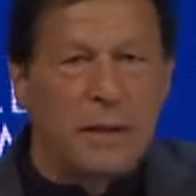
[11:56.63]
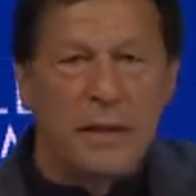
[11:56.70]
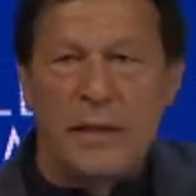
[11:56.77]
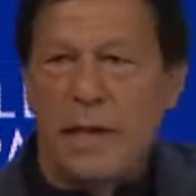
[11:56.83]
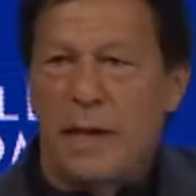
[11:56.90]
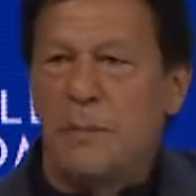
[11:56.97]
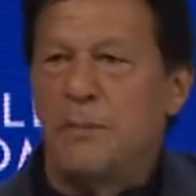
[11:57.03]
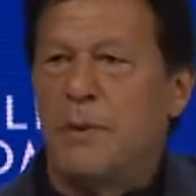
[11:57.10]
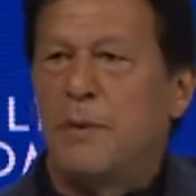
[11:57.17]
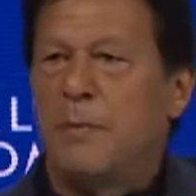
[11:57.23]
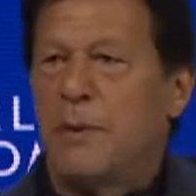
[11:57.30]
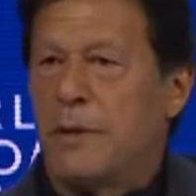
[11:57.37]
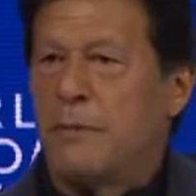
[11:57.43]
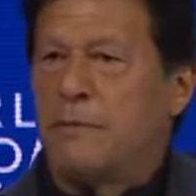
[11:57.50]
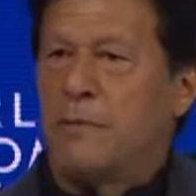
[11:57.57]
young
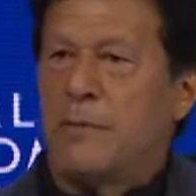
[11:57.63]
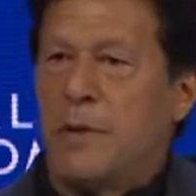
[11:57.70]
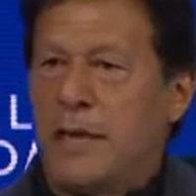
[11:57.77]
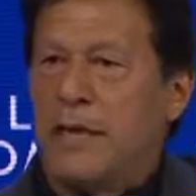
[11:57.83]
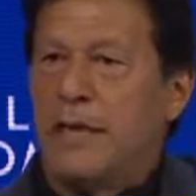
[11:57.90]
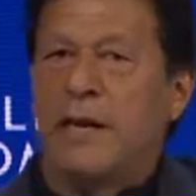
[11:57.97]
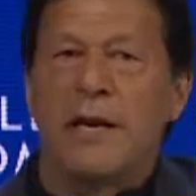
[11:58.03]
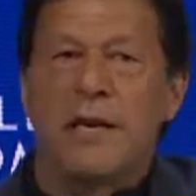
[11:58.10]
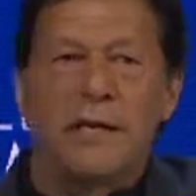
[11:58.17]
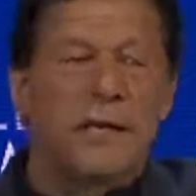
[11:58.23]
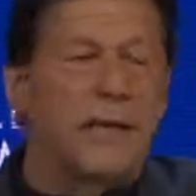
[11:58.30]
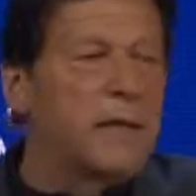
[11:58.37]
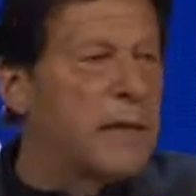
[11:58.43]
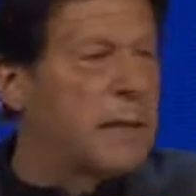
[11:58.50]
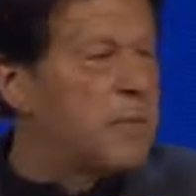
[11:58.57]
people,
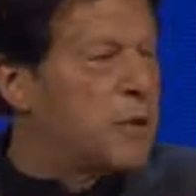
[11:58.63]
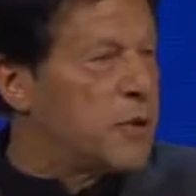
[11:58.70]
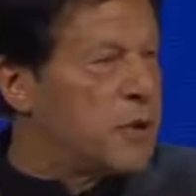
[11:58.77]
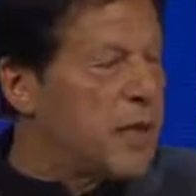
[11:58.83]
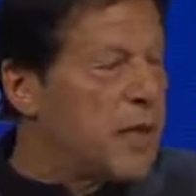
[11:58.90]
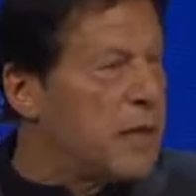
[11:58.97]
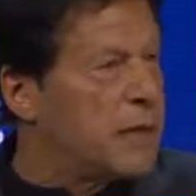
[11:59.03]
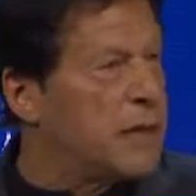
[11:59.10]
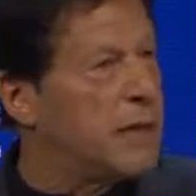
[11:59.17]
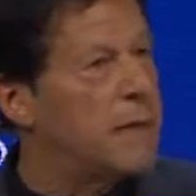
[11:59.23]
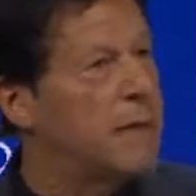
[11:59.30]
encouraging them to start